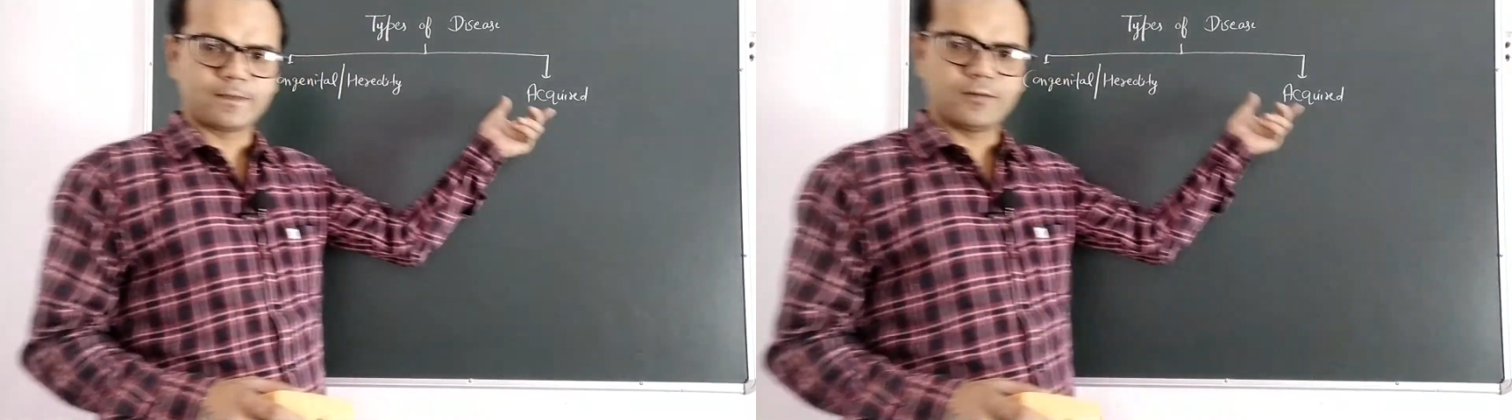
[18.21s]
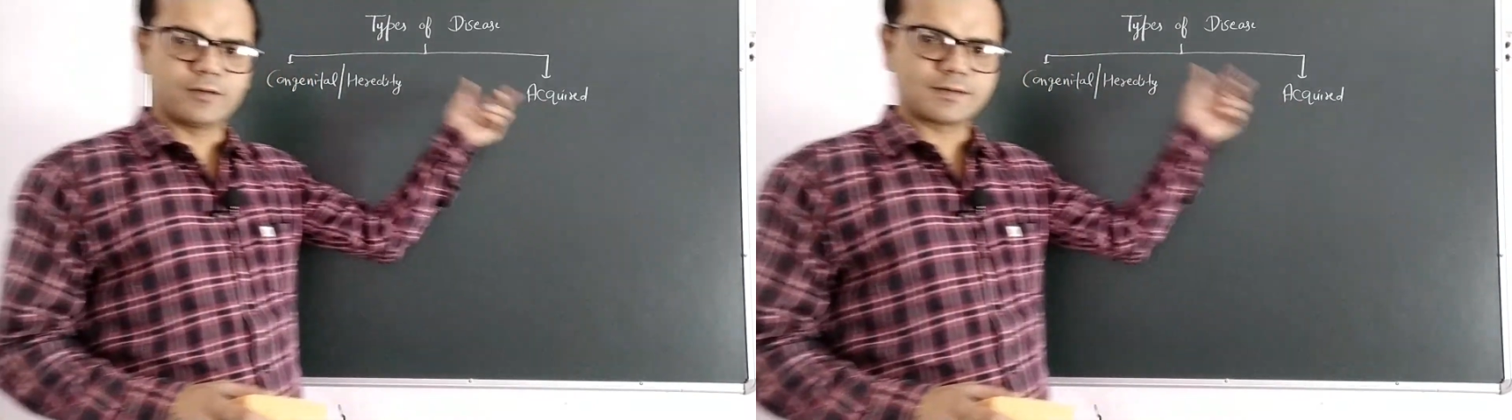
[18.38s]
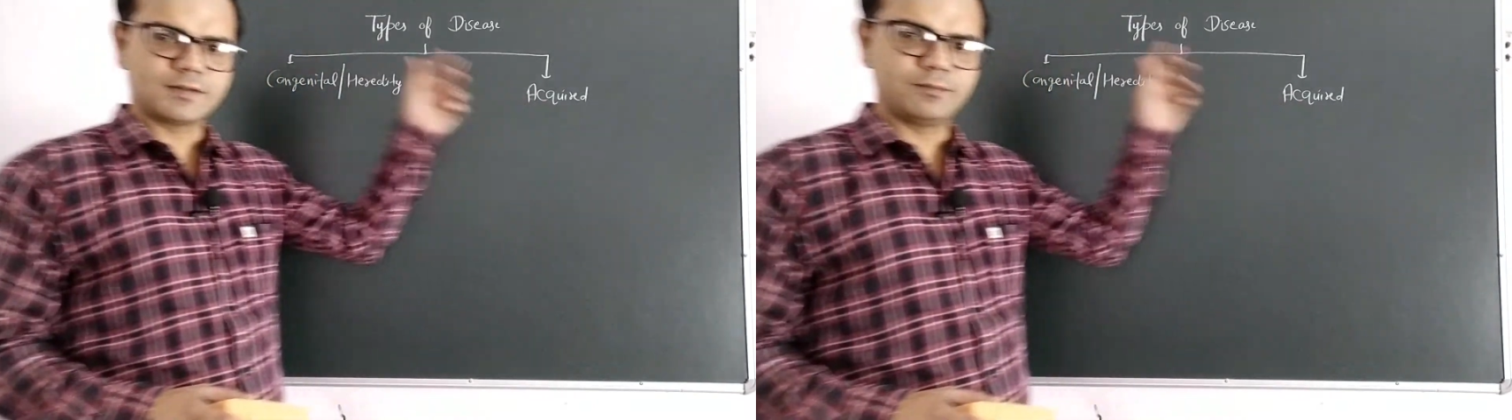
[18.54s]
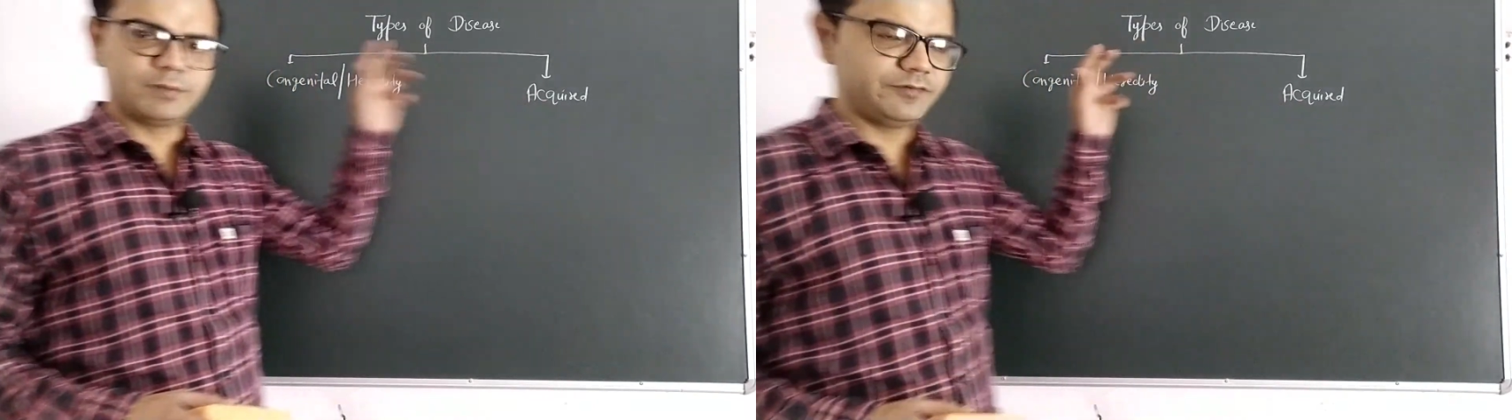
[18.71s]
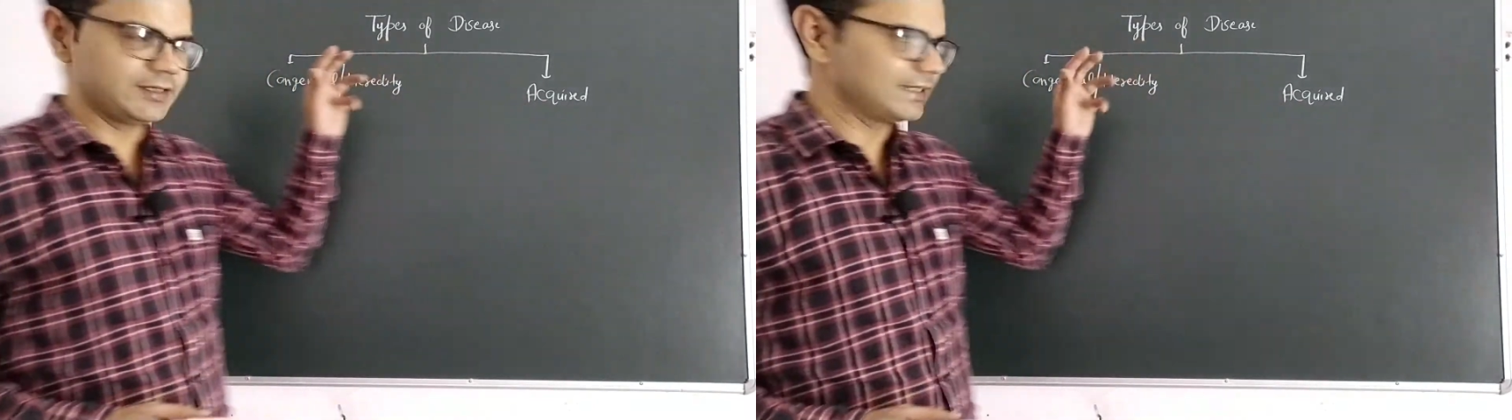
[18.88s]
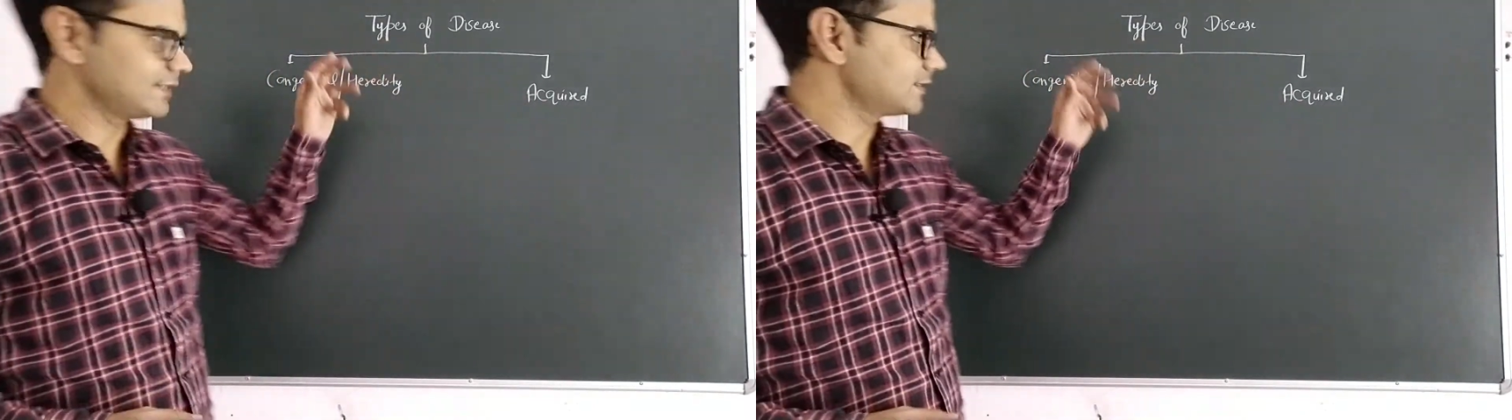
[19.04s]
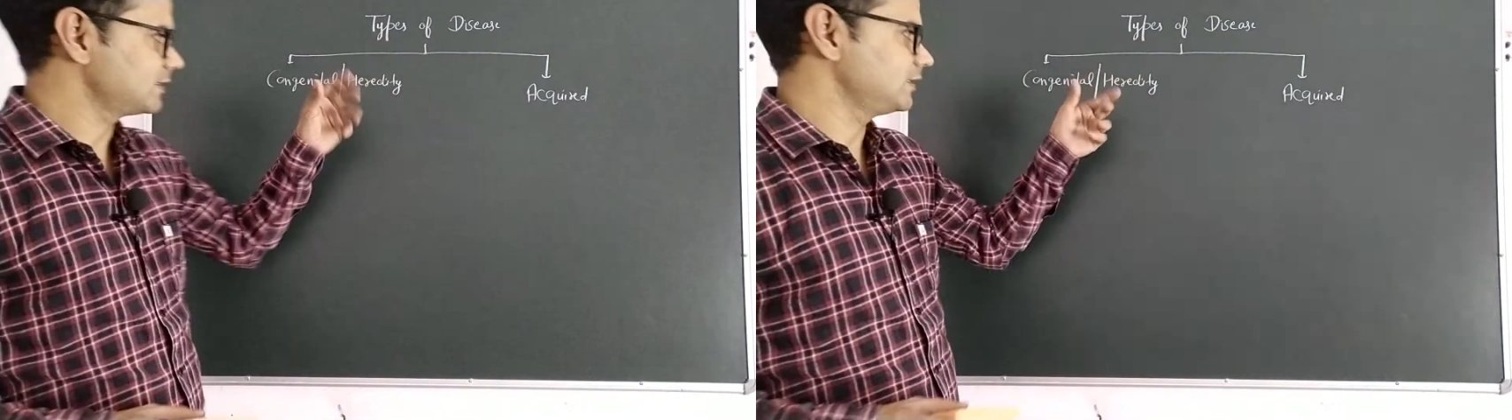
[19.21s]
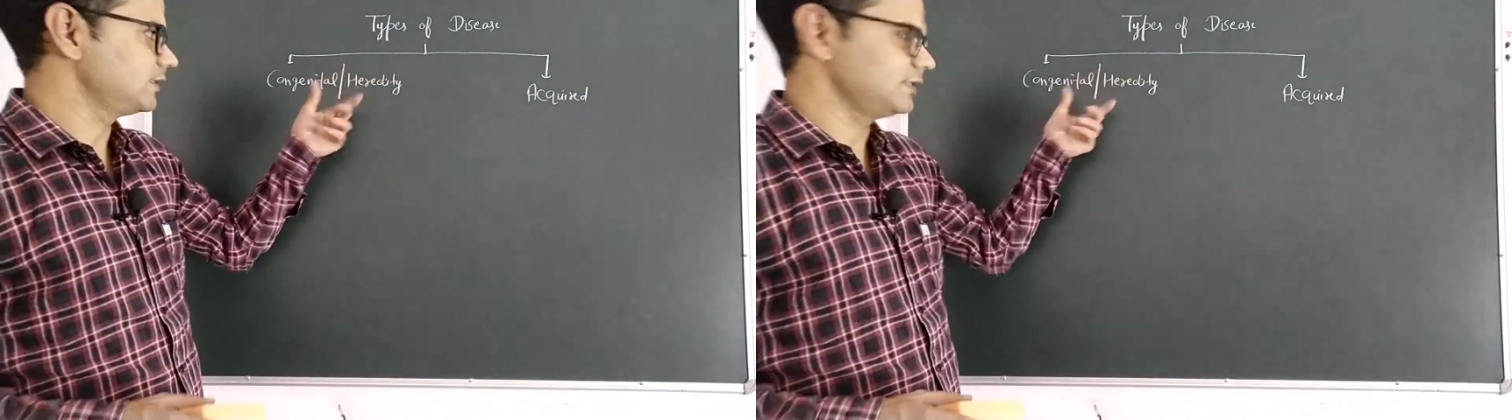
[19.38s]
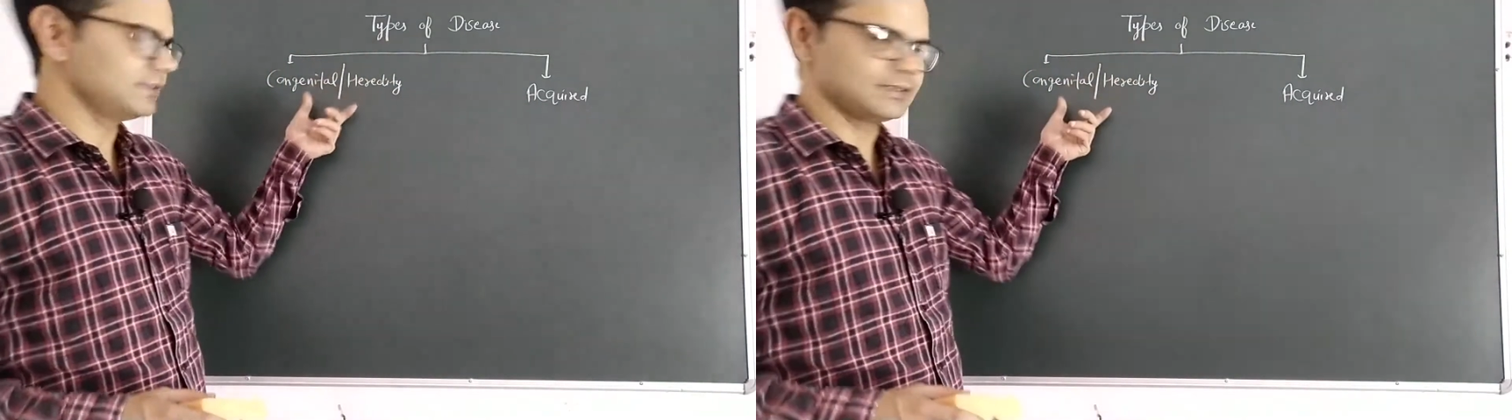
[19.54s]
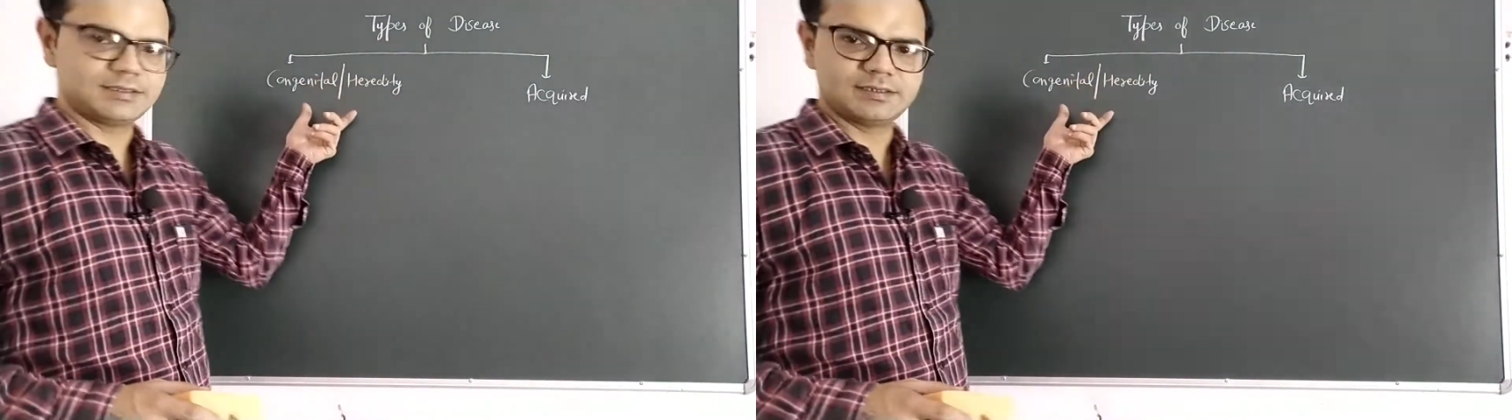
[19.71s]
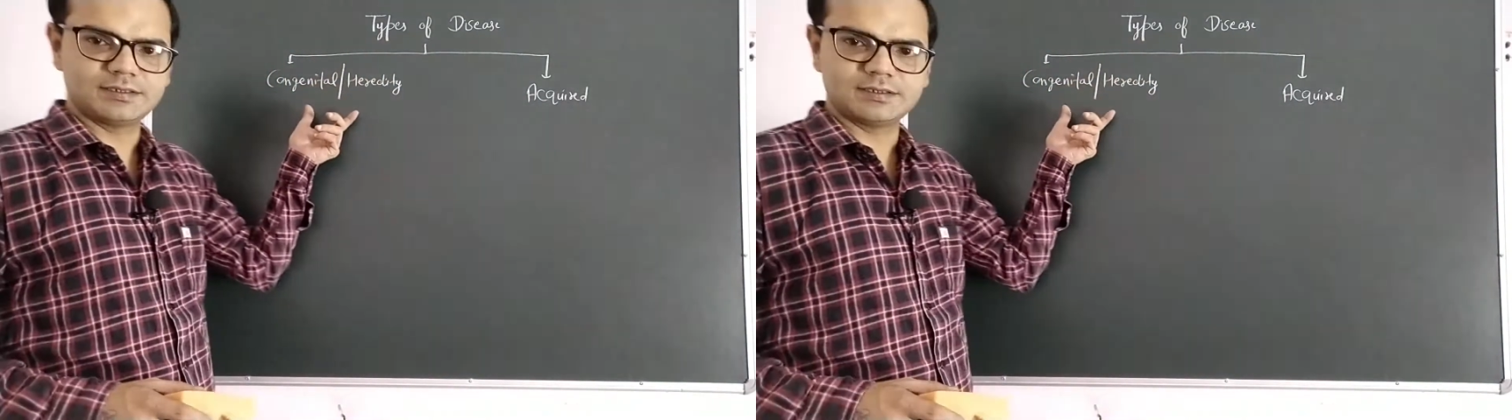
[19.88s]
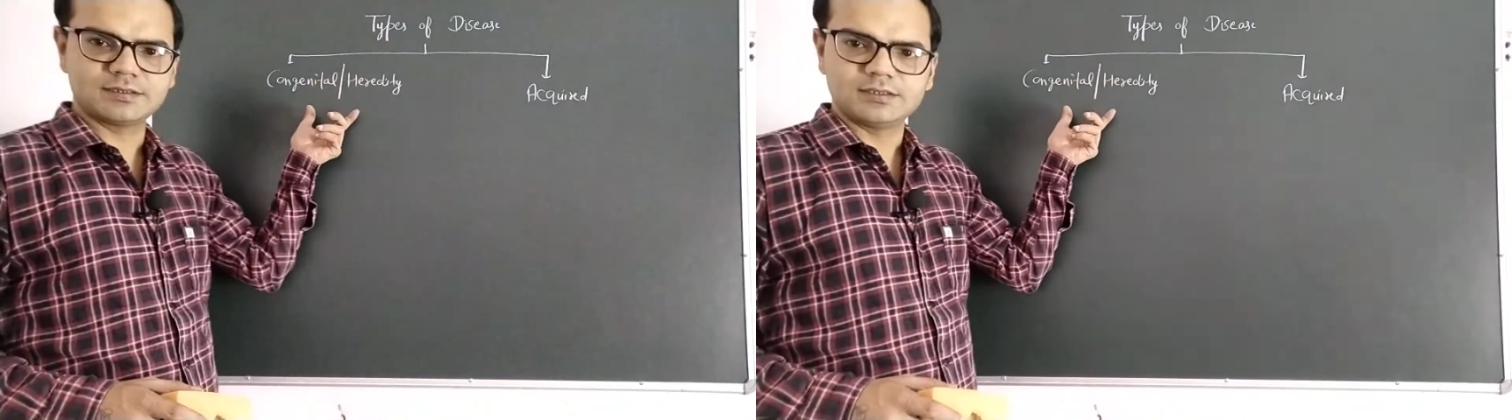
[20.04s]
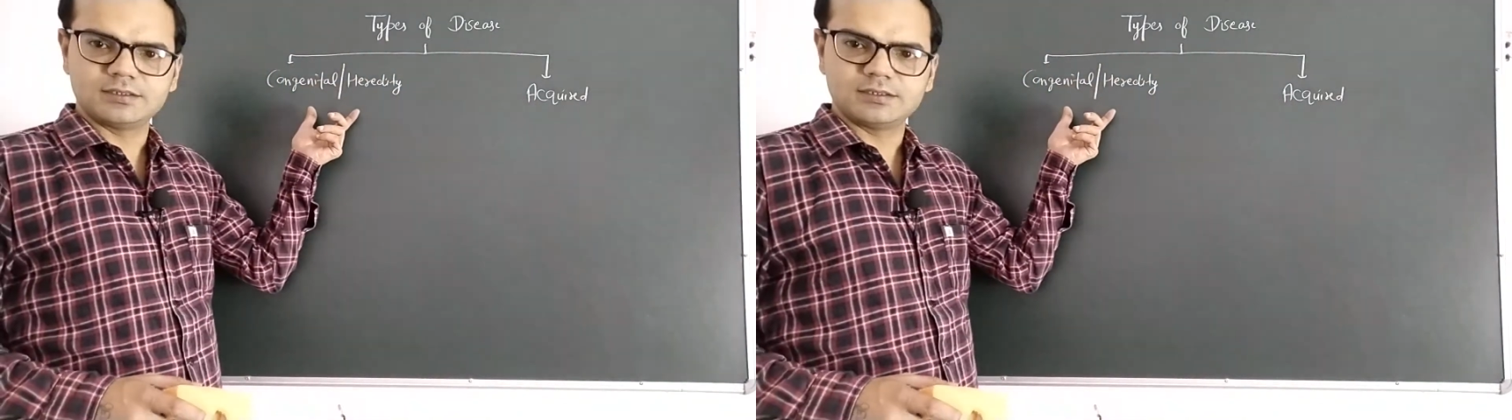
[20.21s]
or simply we can say these diseases